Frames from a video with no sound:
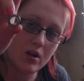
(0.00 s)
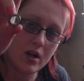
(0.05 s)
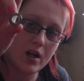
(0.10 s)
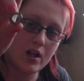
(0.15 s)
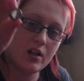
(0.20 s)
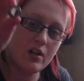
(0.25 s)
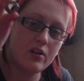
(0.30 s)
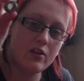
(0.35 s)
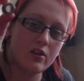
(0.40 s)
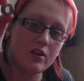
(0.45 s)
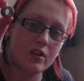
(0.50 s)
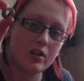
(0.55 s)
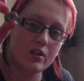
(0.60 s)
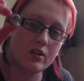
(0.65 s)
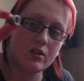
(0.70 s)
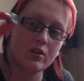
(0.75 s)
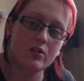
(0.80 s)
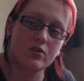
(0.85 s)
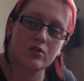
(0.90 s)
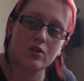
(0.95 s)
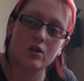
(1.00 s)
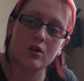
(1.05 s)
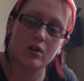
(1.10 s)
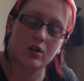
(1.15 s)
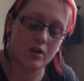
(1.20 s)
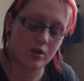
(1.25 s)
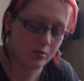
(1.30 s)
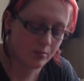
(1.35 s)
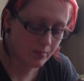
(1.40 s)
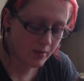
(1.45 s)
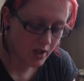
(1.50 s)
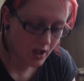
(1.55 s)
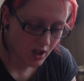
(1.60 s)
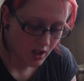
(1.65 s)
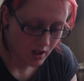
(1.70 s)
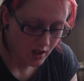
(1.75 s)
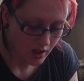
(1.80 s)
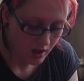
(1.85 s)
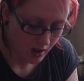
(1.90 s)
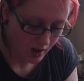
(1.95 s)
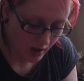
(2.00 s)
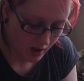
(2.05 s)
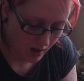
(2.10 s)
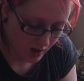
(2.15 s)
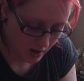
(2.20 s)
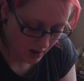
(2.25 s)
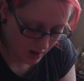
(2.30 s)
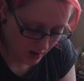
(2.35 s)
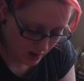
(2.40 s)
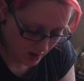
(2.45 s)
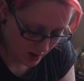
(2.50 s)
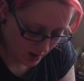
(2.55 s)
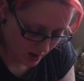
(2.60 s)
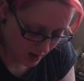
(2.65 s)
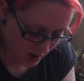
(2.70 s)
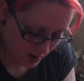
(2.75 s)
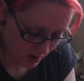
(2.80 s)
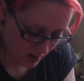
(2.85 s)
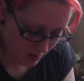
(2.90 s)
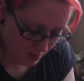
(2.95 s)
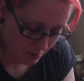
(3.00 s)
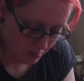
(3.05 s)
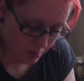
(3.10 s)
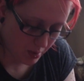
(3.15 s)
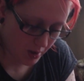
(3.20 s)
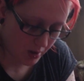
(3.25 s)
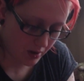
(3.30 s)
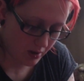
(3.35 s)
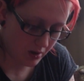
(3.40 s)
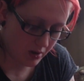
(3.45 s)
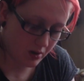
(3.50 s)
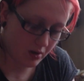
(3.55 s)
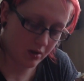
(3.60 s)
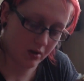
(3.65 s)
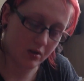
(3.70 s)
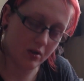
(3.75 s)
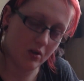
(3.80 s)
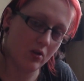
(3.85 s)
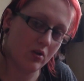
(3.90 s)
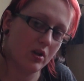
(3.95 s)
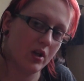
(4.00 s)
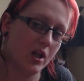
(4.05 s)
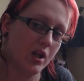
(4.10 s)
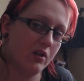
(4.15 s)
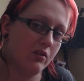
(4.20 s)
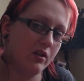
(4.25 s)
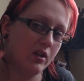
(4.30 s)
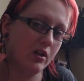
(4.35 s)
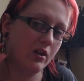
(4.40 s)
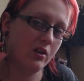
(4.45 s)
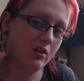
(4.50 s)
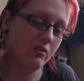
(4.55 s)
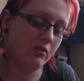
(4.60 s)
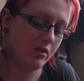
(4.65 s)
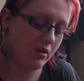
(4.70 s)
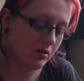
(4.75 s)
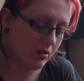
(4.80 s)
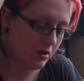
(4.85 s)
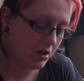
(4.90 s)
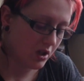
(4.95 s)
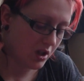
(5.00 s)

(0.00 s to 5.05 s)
anything that's hollow, and then put another earring through.